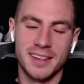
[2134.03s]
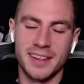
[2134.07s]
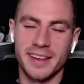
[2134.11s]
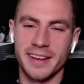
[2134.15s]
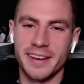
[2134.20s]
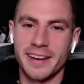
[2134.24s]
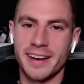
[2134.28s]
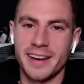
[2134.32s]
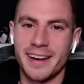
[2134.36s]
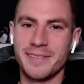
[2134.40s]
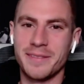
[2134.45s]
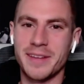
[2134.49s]

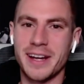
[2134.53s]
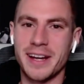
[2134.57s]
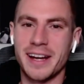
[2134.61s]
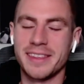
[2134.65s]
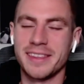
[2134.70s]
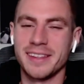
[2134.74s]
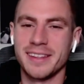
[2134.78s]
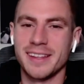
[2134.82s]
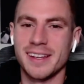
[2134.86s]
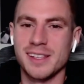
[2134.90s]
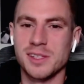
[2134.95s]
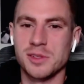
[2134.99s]
yeah, I
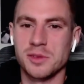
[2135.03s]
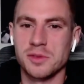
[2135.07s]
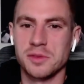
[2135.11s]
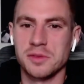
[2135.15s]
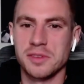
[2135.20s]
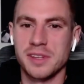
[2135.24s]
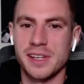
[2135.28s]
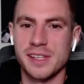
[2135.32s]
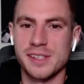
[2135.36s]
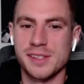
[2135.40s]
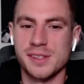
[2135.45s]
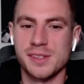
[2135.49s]
think
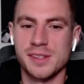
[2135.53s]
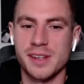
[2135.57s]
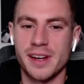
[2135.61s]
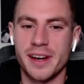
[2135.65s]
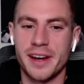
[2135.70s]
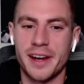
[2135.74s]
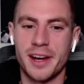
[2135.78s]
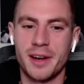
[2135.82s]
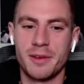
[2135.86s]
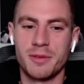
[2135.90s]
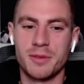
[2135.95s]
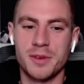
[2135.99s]
that's
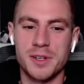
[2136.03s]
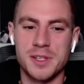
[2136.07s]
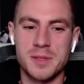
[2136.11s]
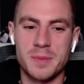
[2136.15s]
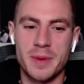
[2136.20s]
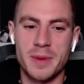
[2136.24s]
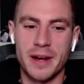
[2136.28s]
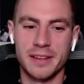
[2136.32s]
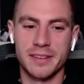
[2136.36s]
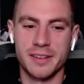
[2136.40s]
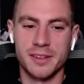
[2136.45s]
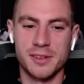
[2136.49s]
I have
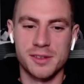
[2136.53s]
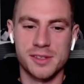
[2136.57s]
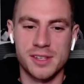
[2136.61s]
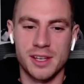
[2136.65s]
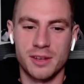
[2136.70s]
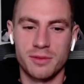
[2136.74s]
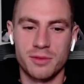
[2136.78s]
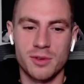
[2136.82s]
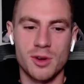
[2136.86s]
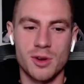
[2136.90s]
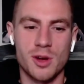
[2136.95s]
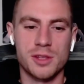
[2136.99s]
respect, like you
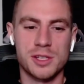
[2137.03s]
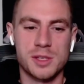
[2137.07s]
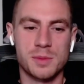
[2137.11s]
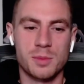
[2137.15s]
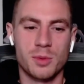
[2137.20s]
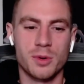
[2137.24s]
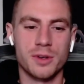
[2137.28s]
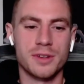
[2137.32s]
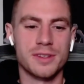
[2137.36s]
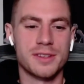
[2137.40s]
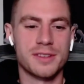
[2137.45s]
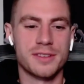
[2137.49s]
said, for all the
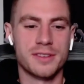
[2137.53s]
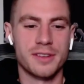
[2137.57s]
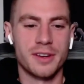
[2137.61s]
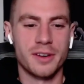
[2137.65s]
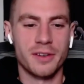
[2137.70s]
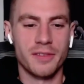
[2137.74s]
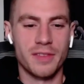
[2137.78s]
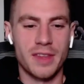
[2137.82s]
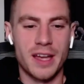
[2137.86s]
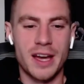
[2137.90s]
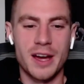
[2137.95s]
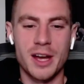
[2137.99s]
sports. So